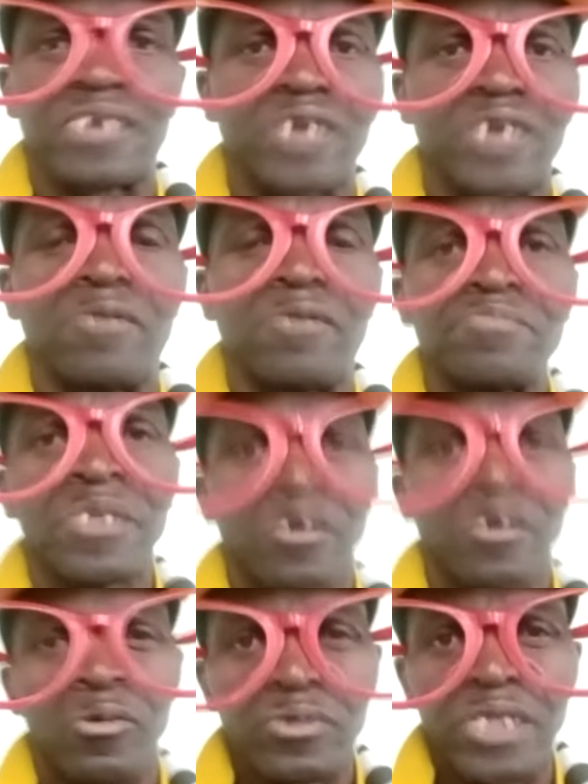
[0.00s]
No,
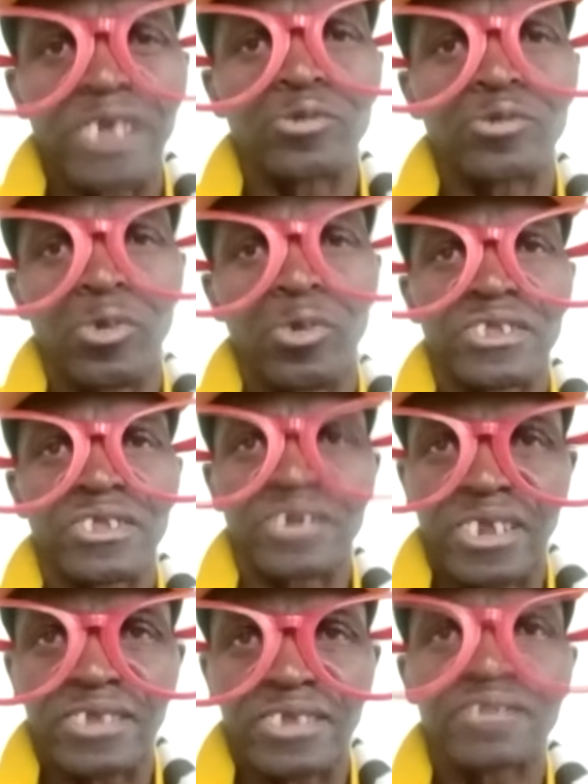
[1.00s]
that was a
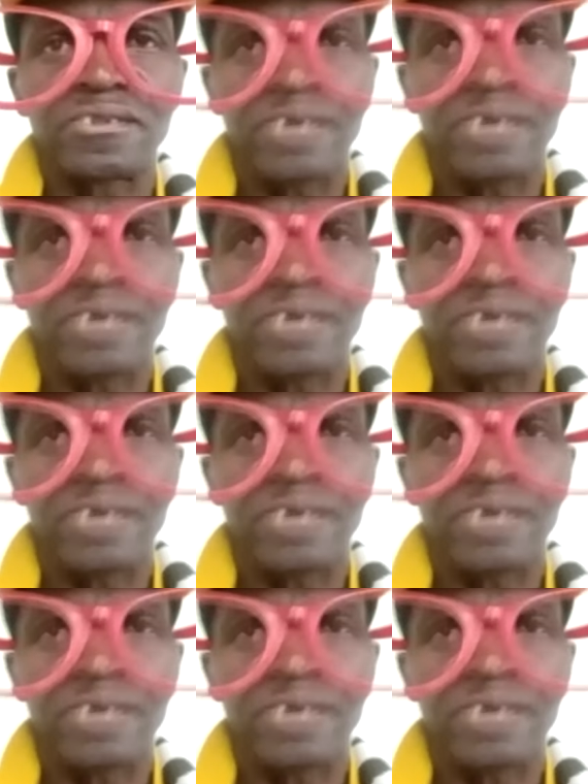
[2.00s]
test